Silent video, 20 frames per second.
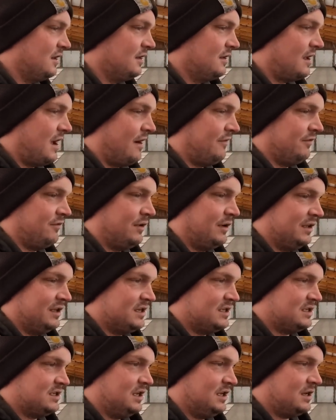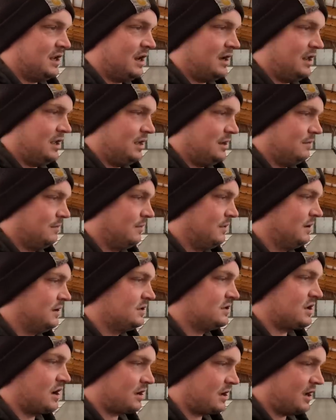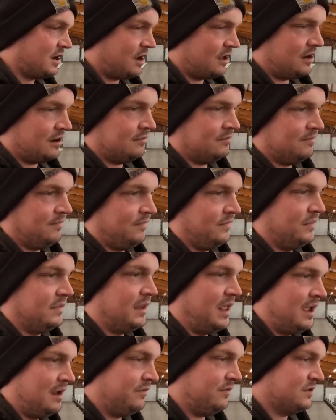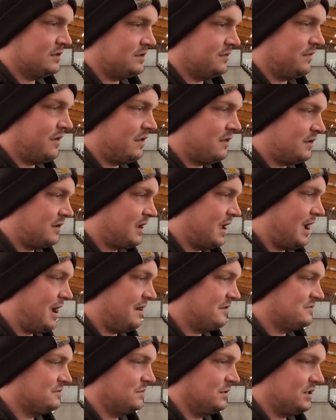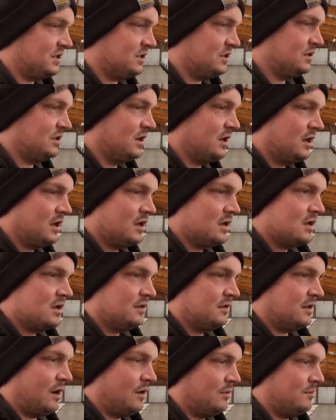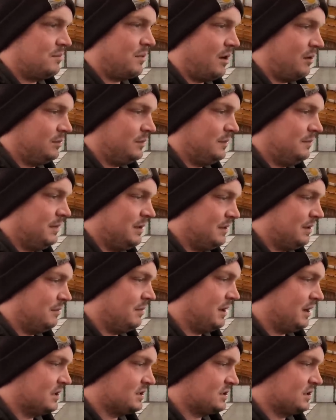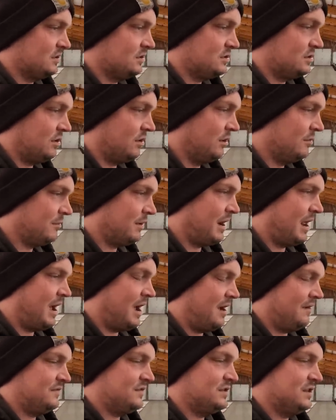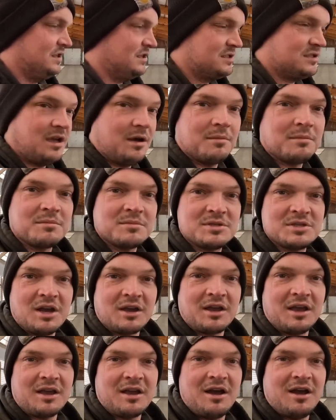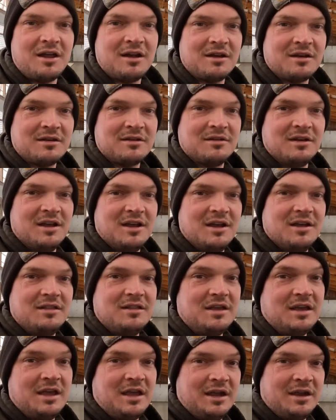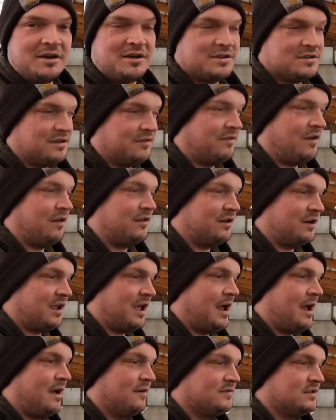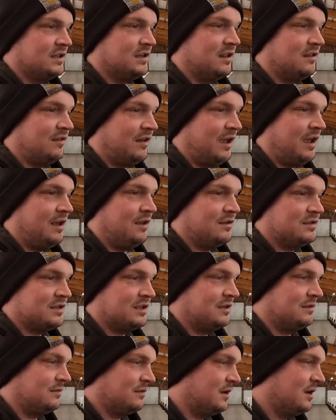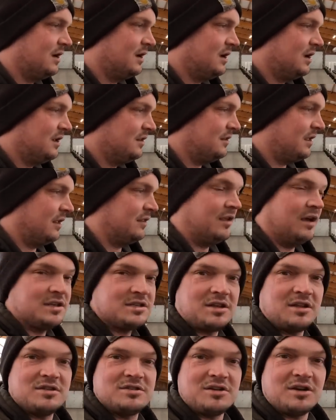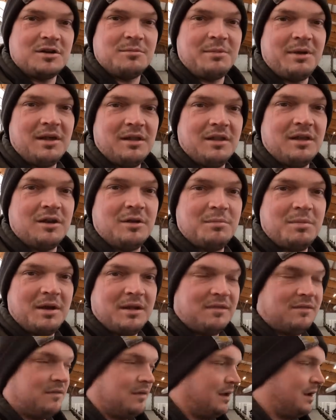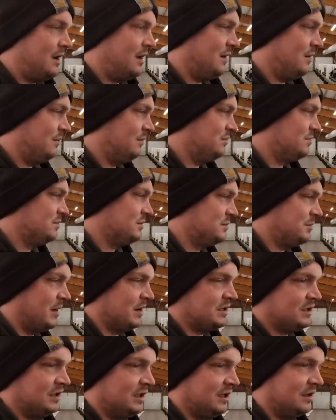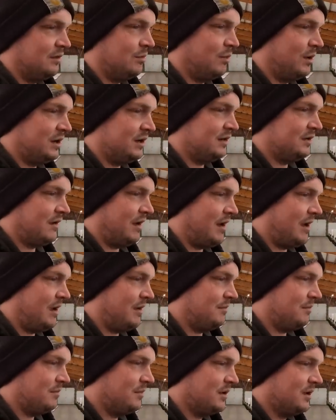Haven't really seen any sucking on navels of other calves, which that would probably be the biggest concern, but I have seen some sucking on the ears of other calves and the tails, and that does concern me a little bit, especially in the winter time.